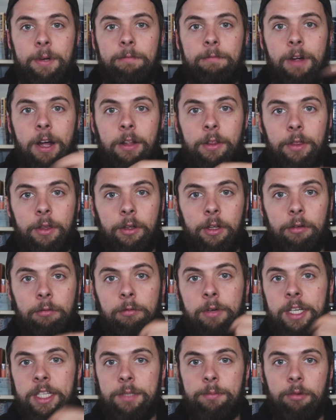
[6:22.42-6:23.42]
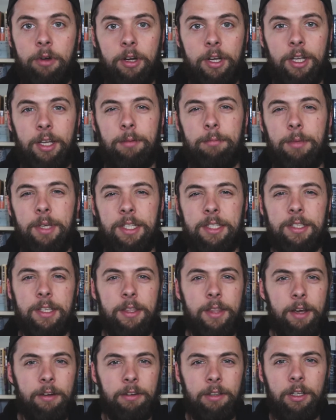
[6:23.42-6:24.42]
them around the rear sprocket means
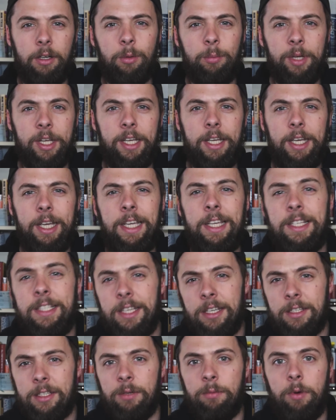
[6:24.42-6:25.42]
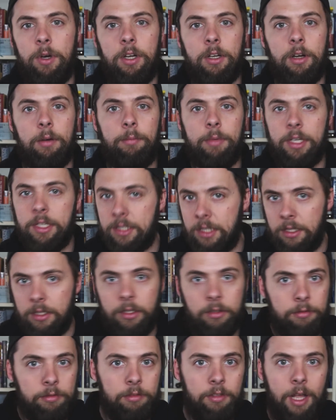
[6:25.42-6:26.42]
that they're a little bit easier to work on because they're
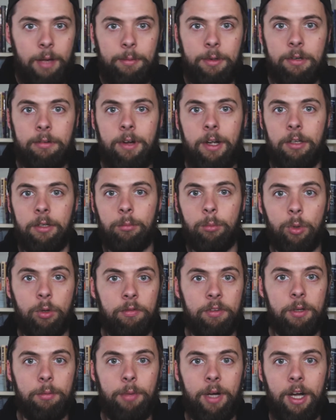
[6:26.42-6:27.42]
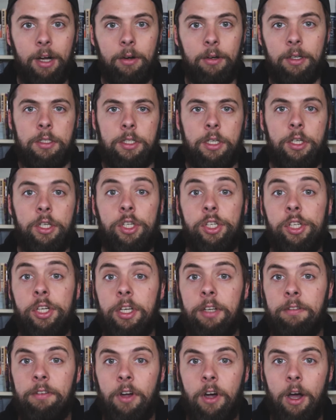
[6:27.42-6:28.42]
not flapping around and moving about. So you
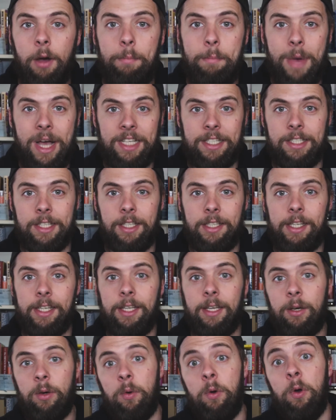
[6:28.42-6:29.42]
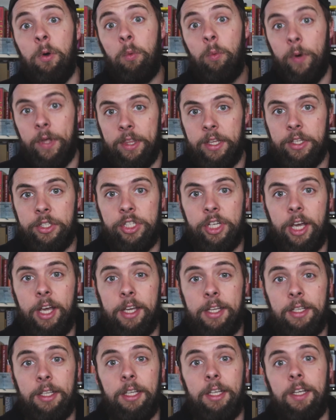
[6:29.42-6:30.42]
should have got a master link with your
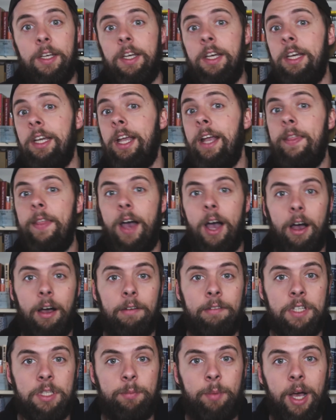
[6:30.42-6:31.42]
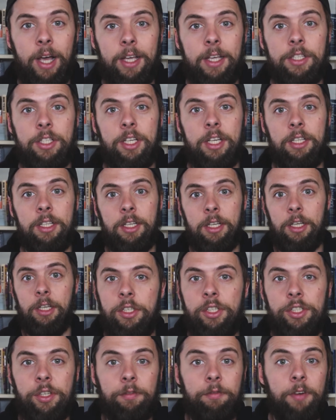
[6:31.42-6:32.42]
chain. Get that out of its packaging.
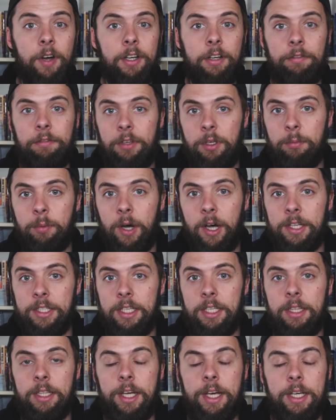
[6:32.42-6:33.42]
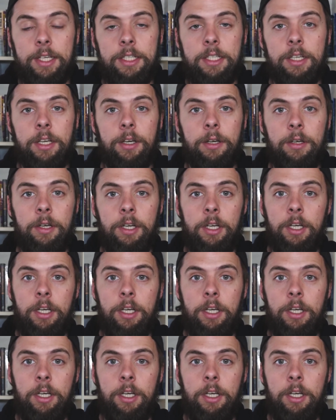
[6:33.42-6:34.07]
You should find a few parts in there. So